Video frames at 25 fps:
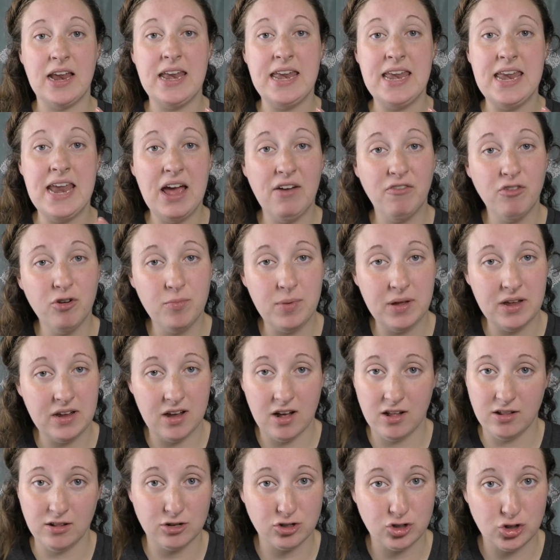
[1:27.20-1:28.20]
never been
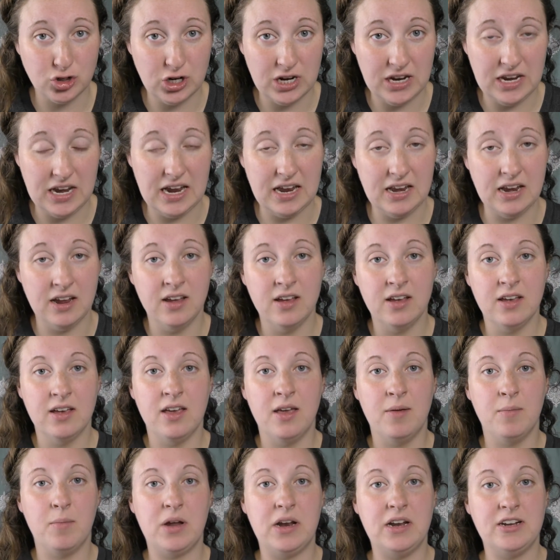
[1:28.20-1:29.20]
color treated
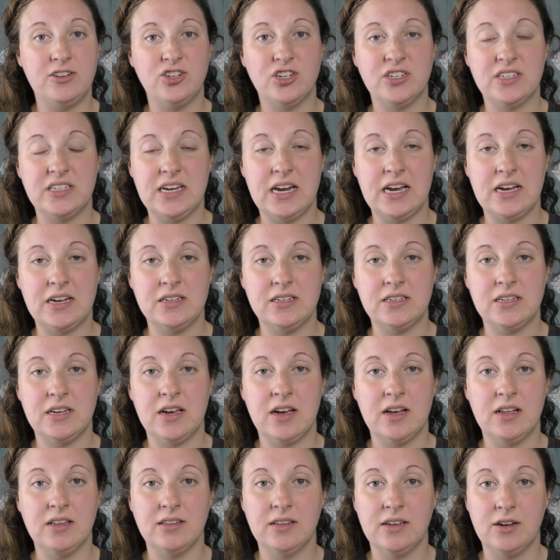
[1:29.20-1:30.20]
but it just has
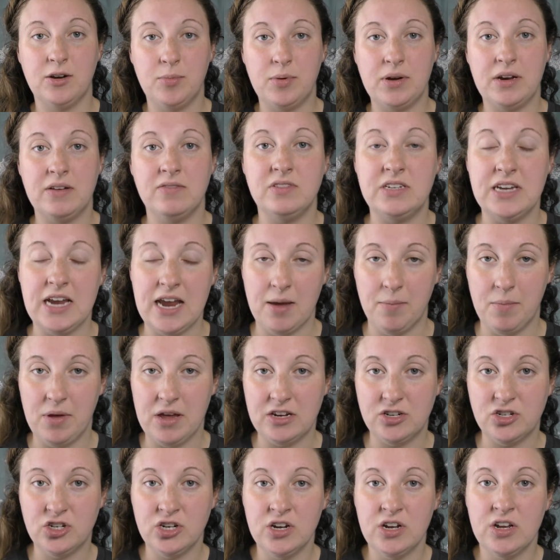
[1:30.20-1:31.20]
a little bit of
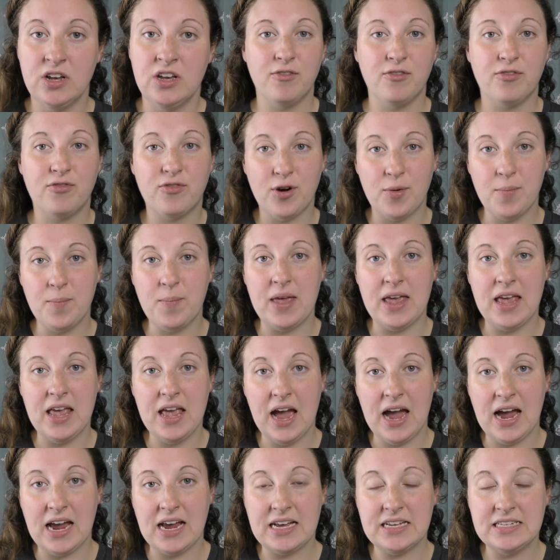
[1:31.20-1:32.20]
damage. For me,
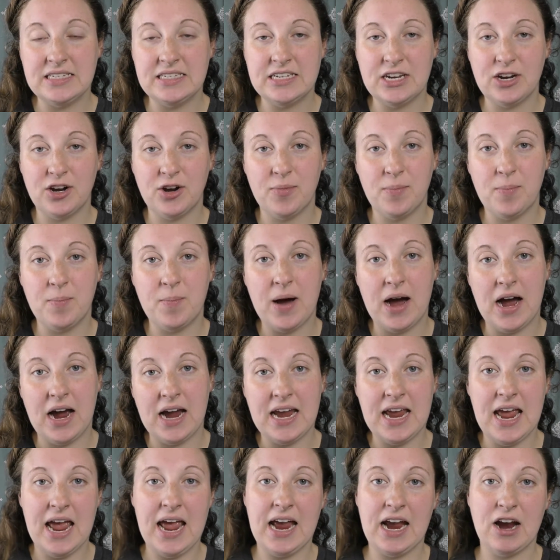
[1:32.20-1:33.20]
I consider my
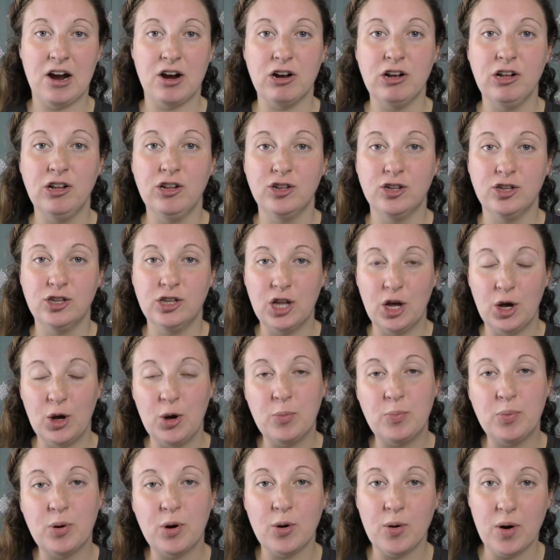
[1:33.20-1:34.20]
hair low
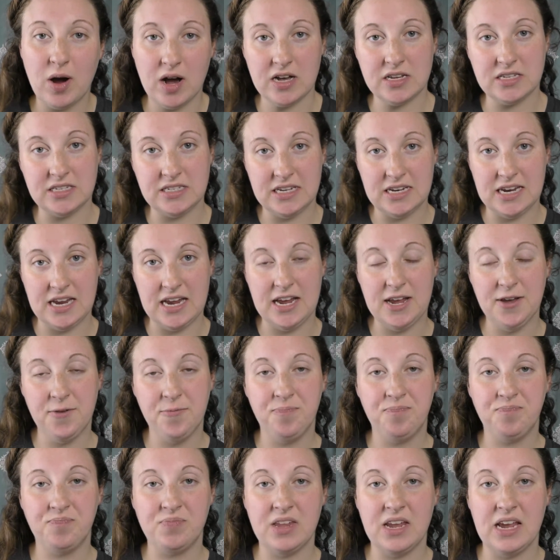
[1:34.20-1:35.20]
porosity,
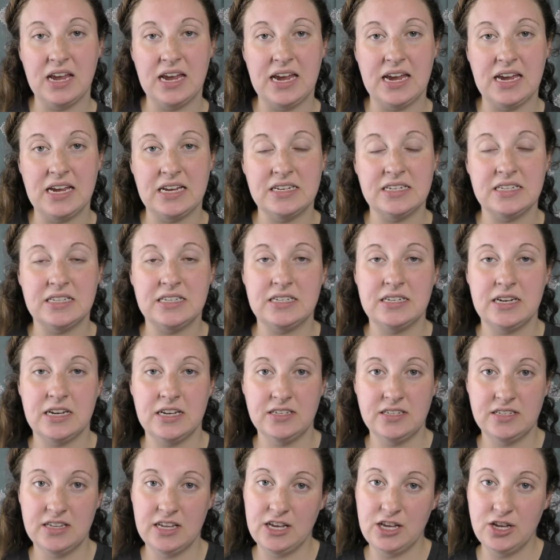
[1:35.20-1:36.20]
and the
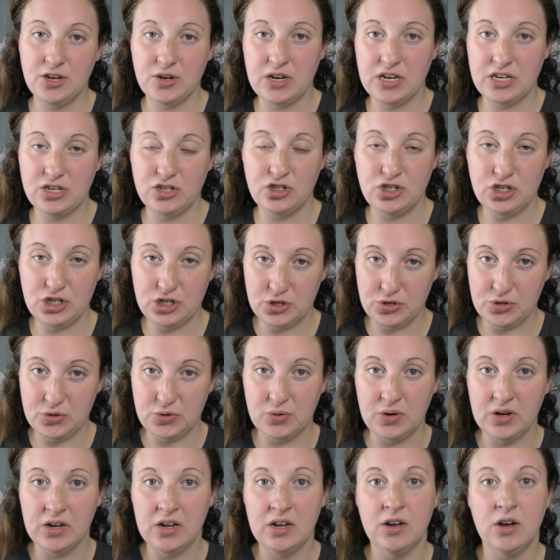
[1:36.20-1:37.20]
test that you can
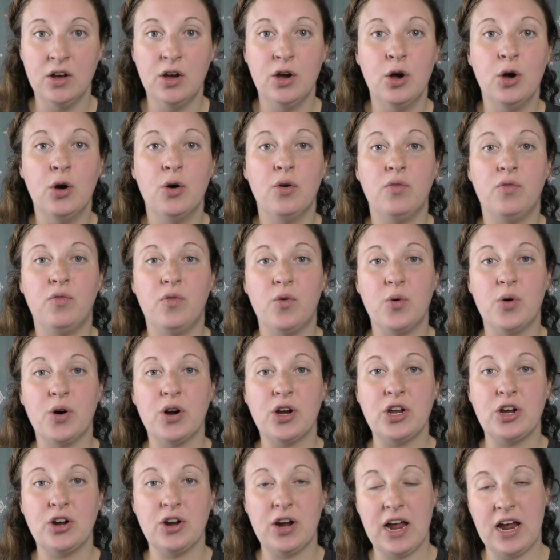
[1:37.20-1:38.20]
do for
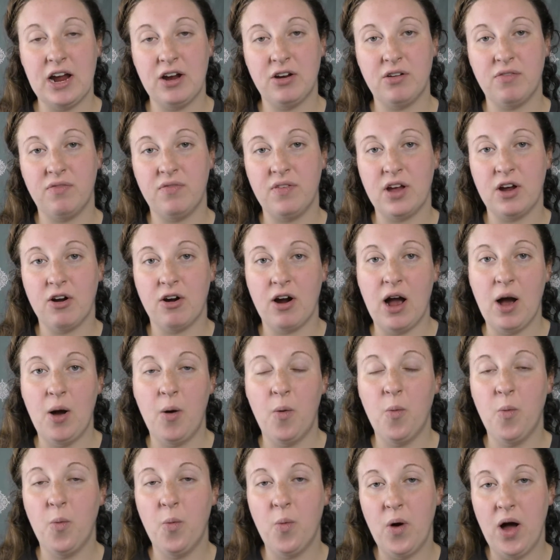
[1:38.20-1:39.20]
your hair to figure
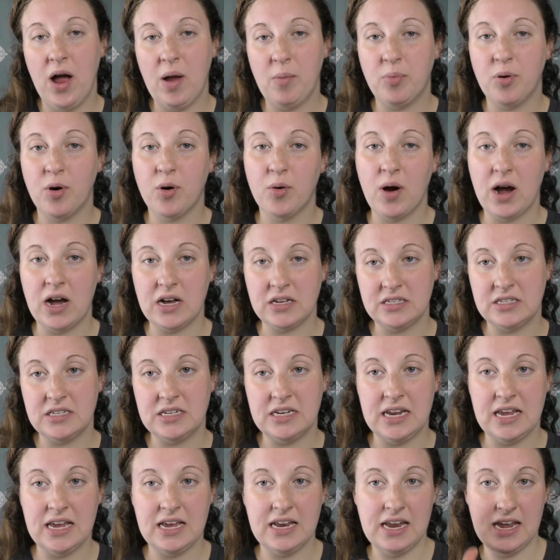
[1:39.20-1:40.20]
out what
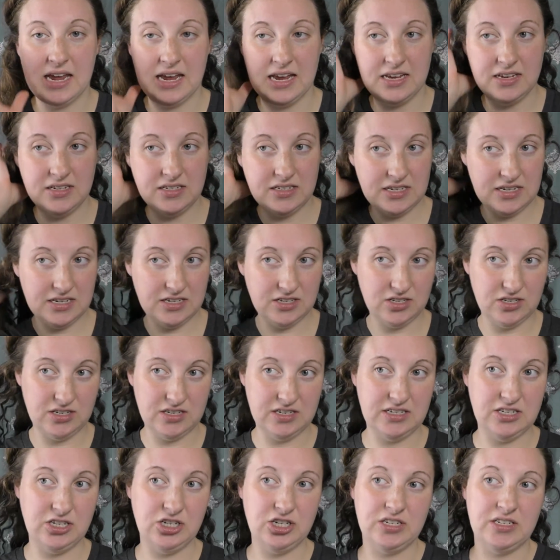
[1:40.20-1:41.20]
porosity it is to
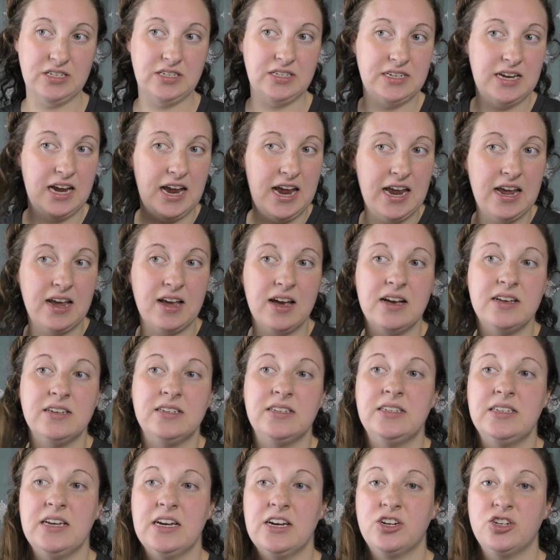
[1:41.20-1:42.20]
just take a
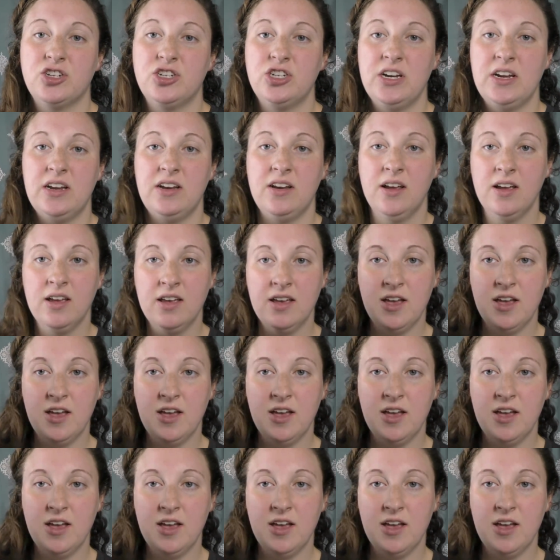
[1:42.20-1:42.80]
section